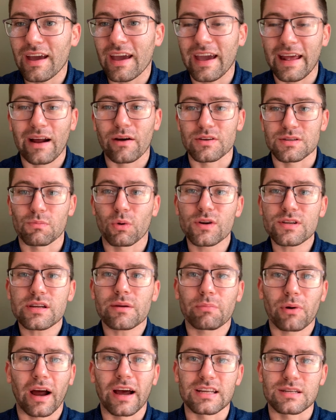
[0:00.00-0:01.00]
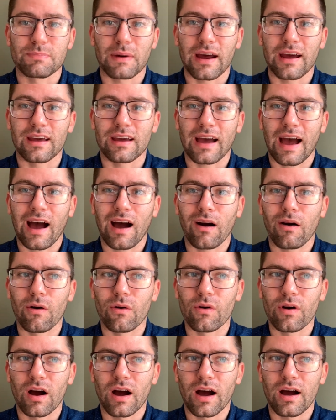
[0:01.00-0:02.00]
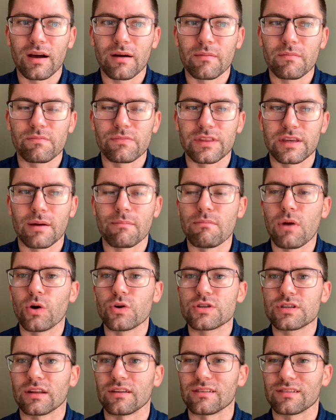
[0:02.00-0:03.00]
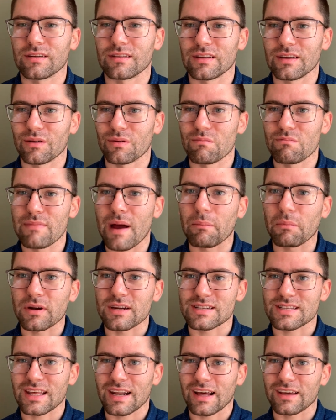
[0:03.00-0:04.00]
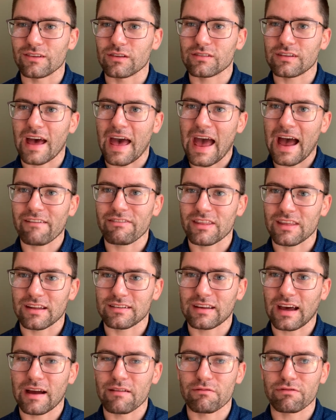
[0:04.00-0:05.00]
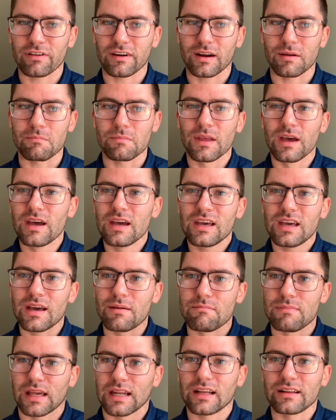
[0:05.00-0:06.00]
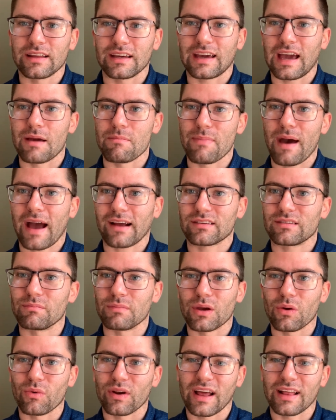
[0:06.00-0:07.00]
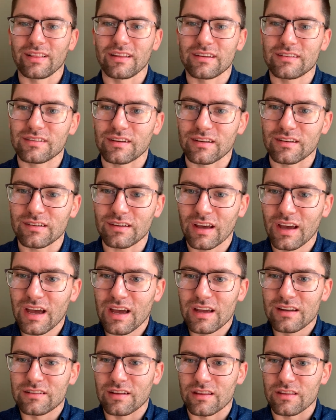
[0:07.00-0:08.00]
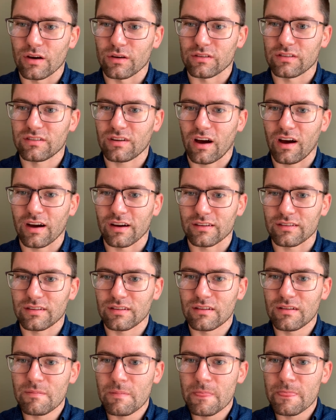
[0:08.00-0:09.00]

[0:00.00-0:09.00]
And I was more surprised by how the emotions and the memories that I used to have at that time frame immediately came back to me when I listened to those songs.